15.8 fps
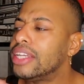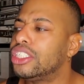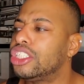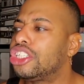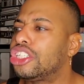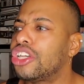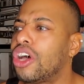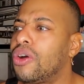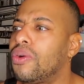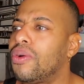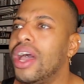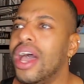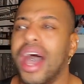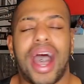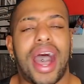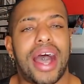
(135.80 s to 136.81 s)
So
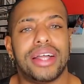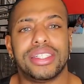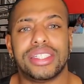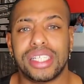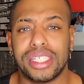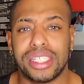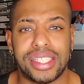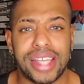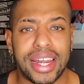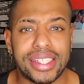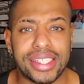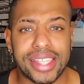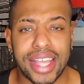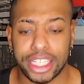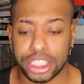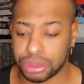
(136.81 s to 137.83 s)
to set a
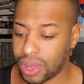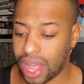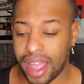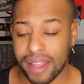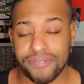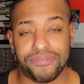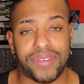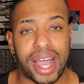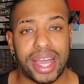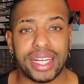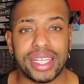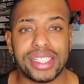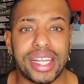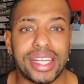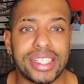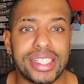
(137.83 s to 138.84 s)
schedule, I finally
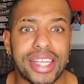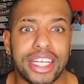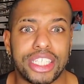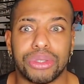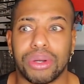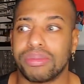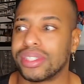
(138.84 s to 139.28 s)
set a schedule.